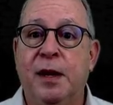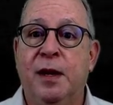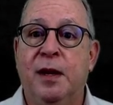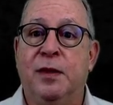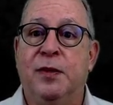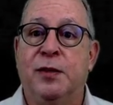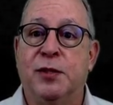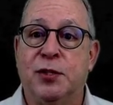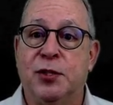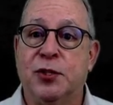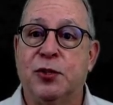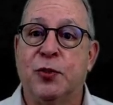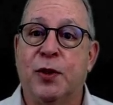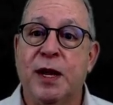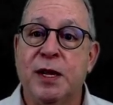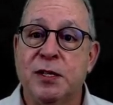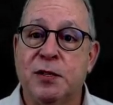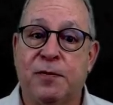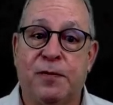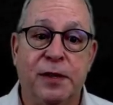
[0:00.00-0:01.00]
The
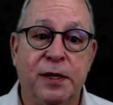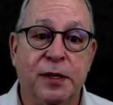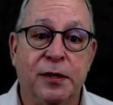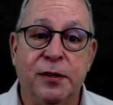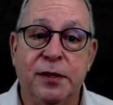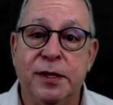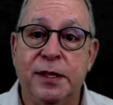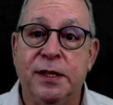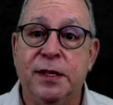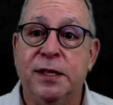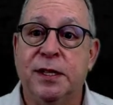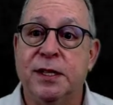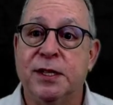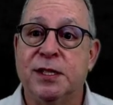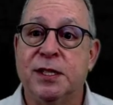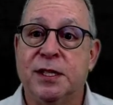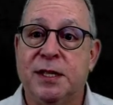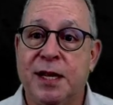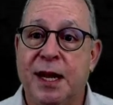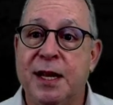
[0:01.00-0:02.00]
stress field is a
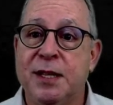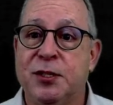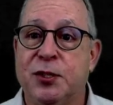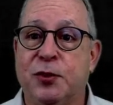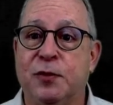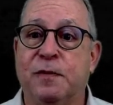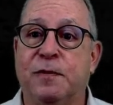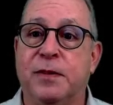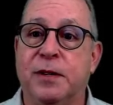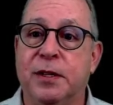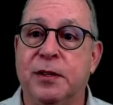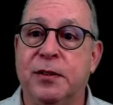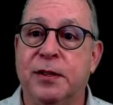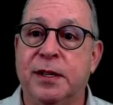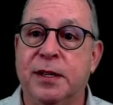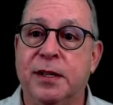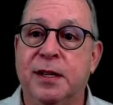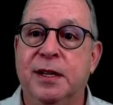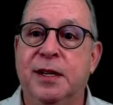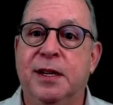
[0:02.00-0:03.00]
tensor field.
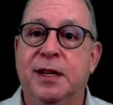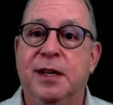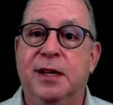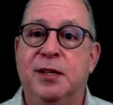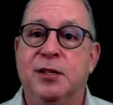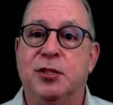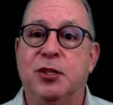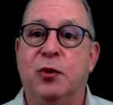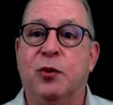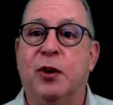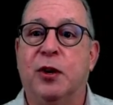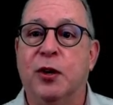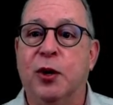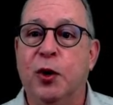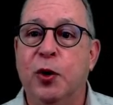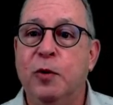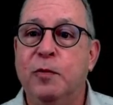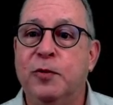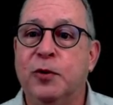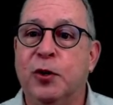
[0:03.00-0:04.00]
So our
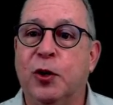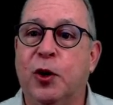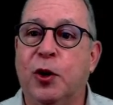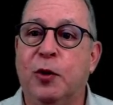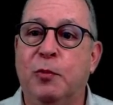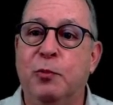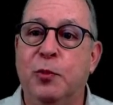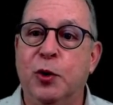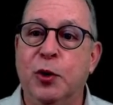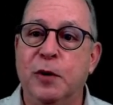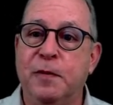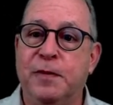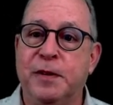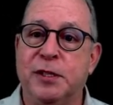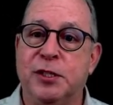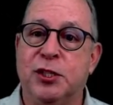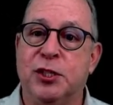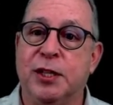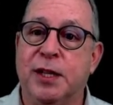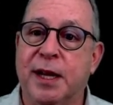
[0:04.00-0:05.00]
overall
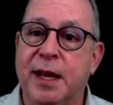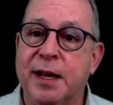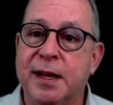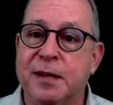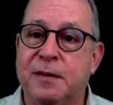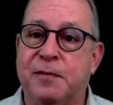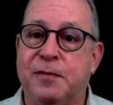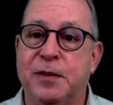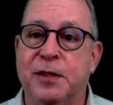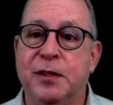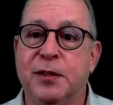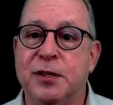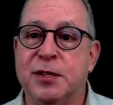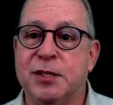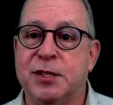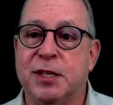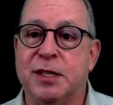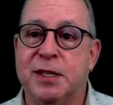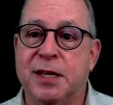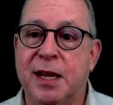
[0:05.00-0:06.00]
morphogenetic field is
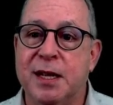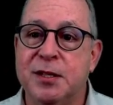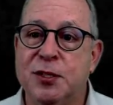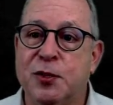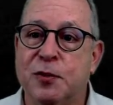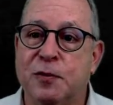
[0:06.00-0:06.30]
a tensor